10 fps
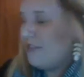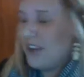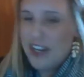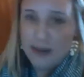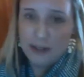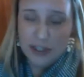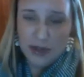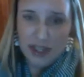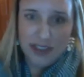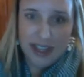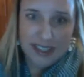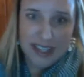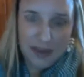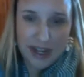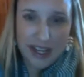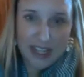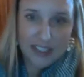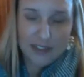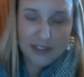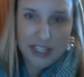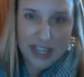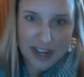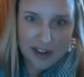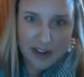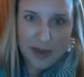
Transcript: friend and I were joking last night when I asked her if she had